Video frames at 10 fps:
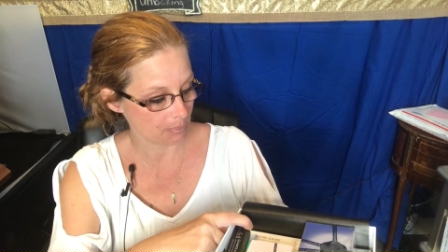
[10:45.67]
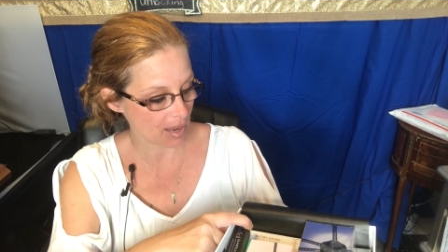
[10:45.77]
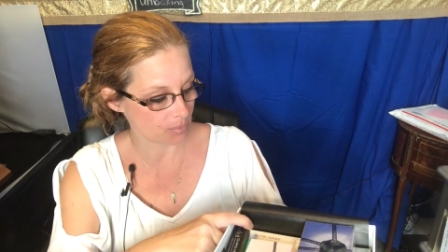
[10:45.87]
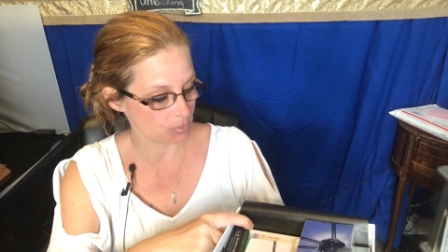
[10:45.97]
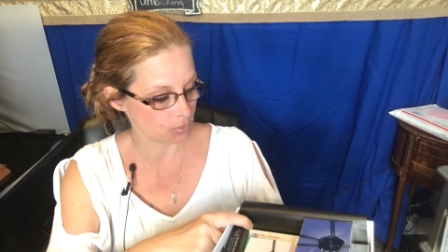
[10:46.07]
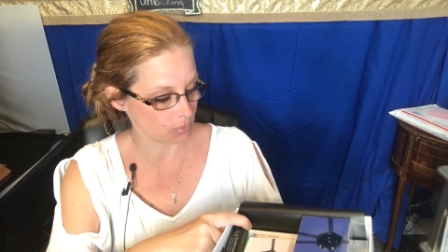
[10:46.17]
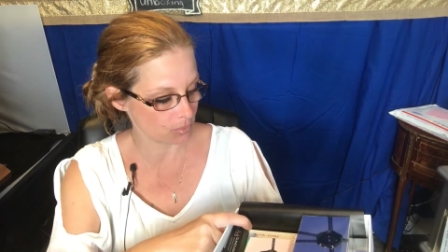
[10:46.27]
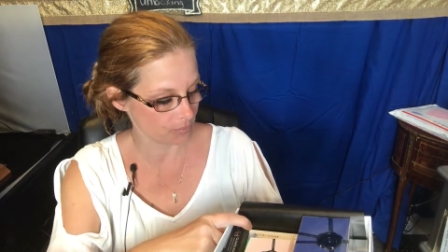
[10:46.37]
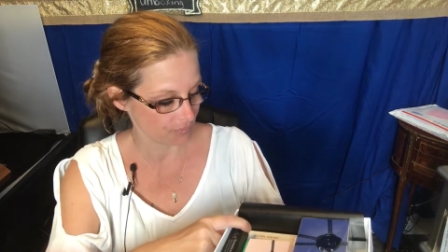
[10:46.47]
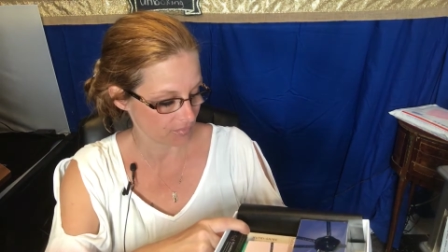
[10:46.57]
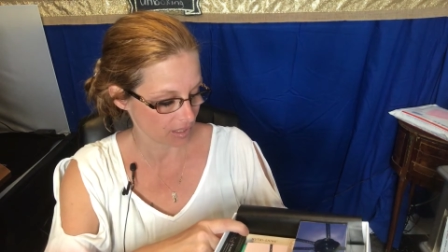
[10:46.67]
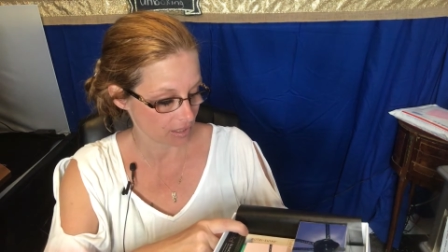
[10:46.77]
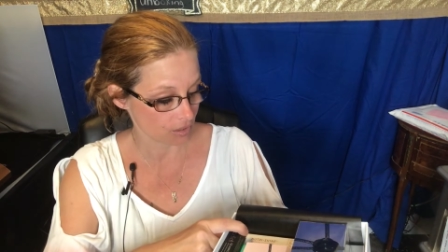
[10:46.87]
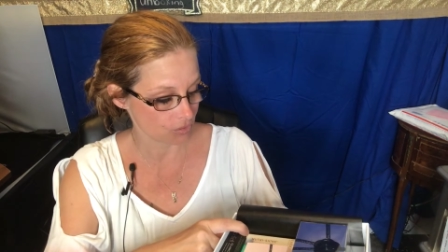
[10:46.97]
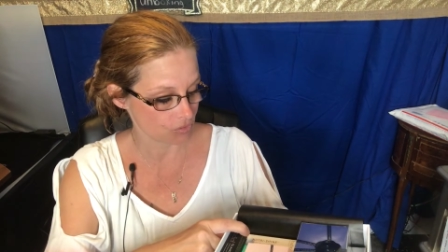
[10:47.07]
Babu
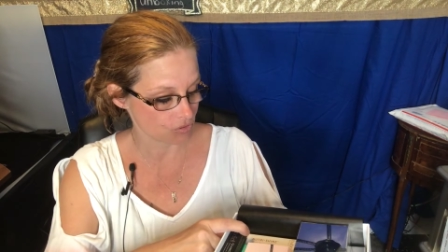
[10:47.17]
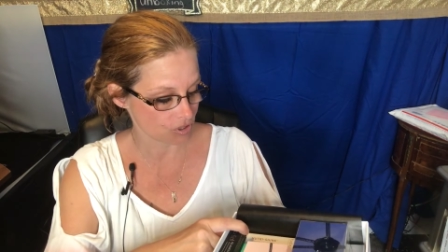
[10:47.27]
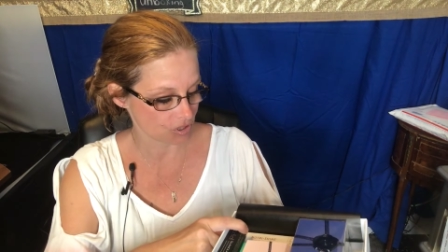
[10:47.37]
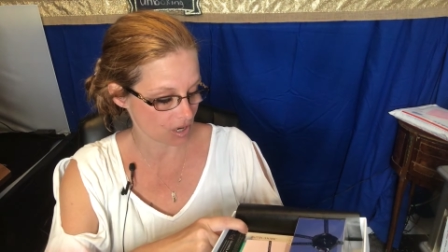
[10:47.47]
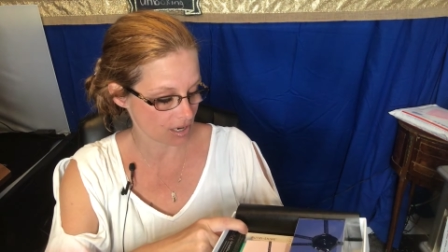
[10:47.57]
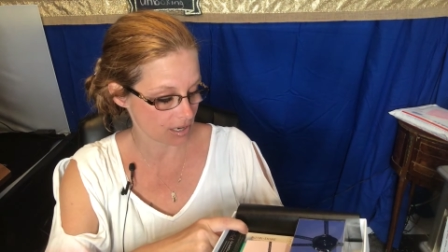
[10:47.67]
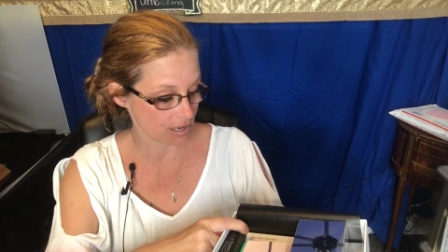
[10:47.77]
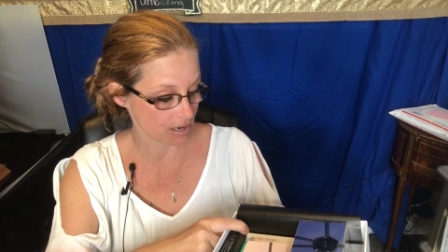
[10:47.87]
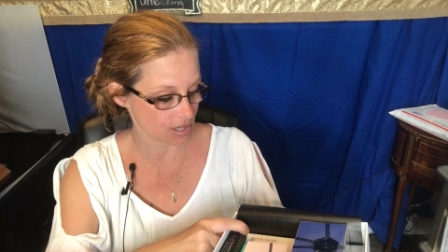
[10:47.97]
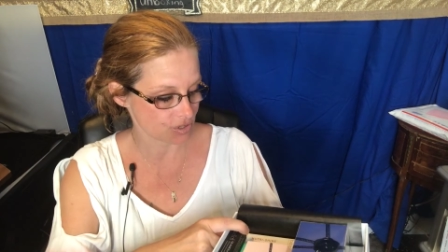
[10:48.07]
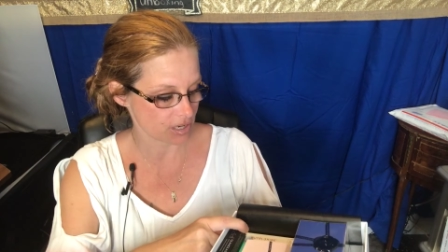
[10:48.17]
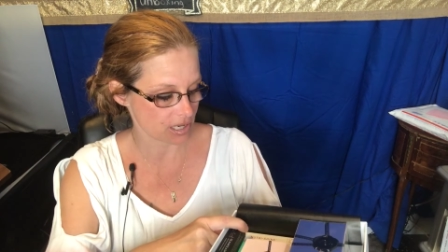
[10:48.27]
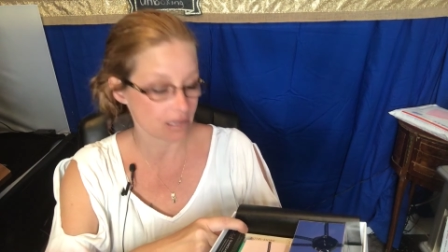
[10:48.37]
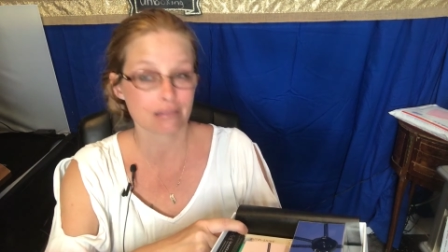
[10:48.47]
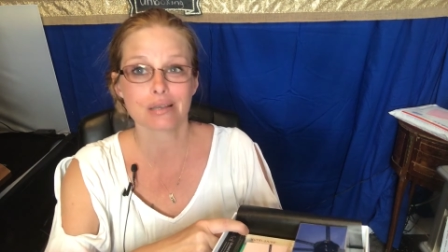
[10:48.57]
Nutrishine
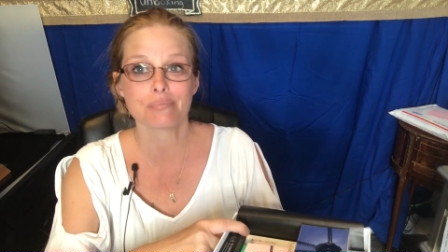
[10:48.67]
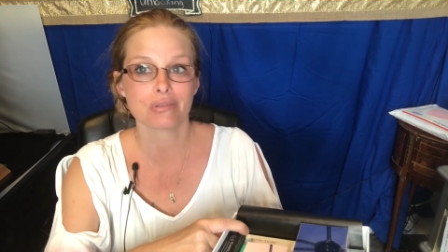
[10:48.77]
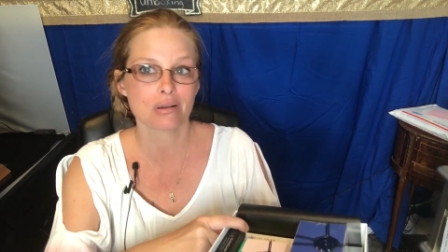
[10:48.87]
Hydrating Lip